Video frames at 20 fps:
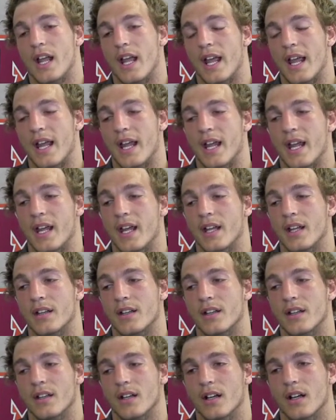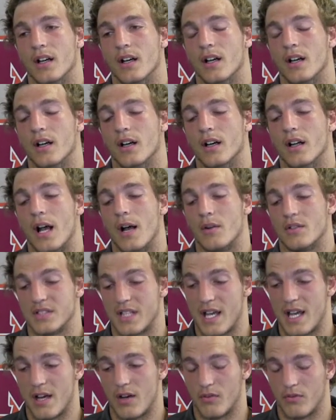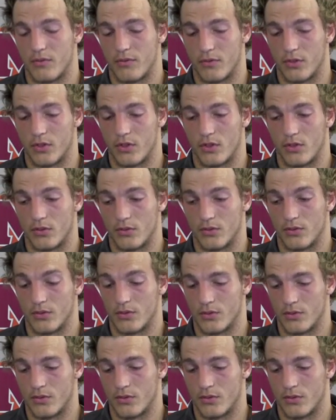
and uh, I was out for